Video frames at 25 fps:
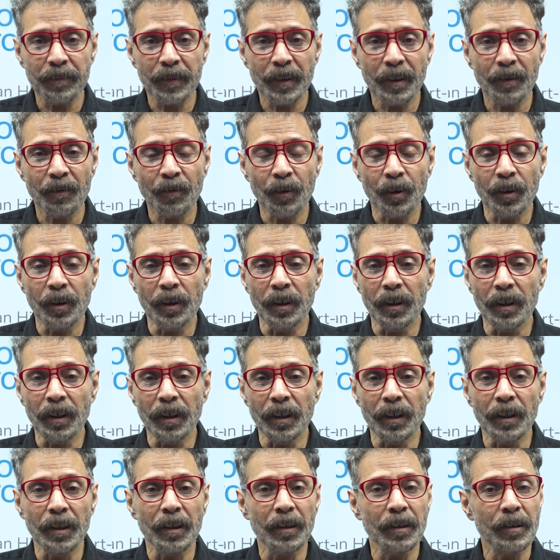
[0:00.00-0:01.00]
for
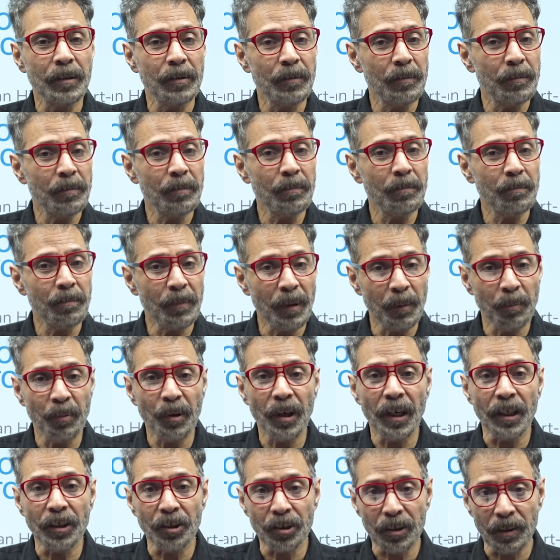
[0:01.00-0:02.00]
the
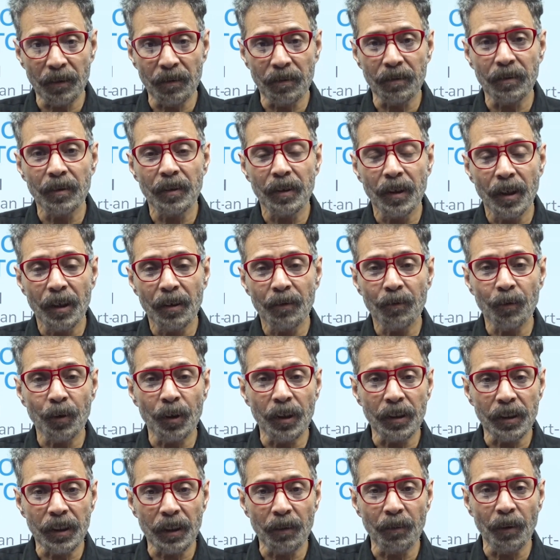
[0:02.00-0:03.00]
preparation for
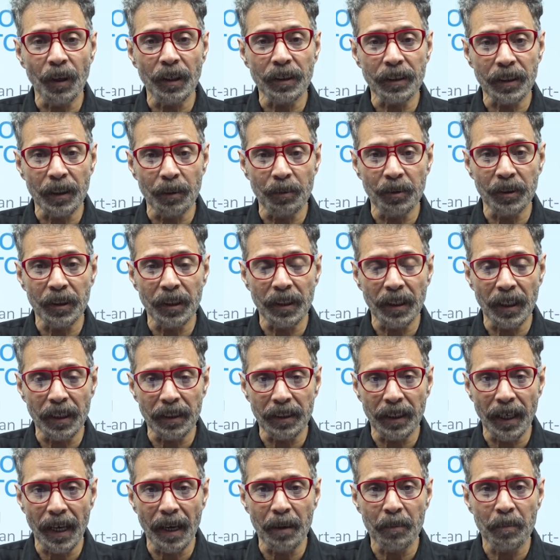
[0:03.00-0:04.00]
the civil services
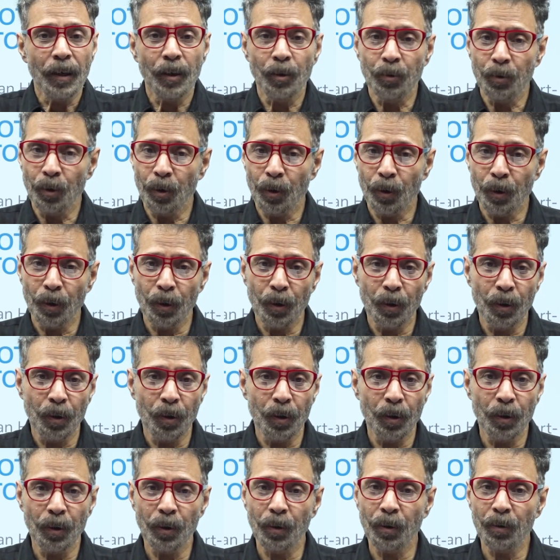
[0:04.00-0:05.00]
exam. You know
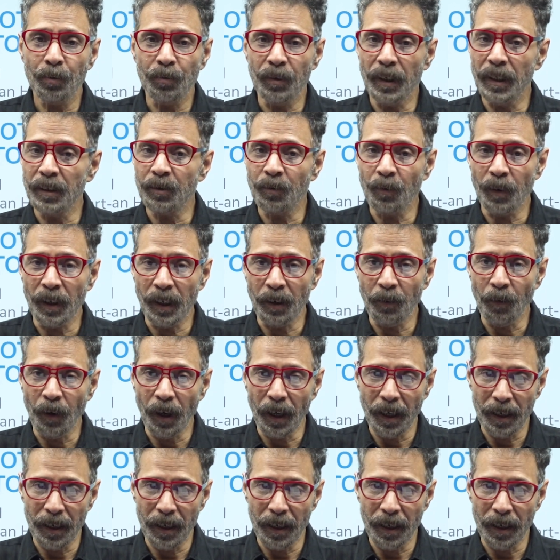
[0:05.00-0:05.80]
this very well.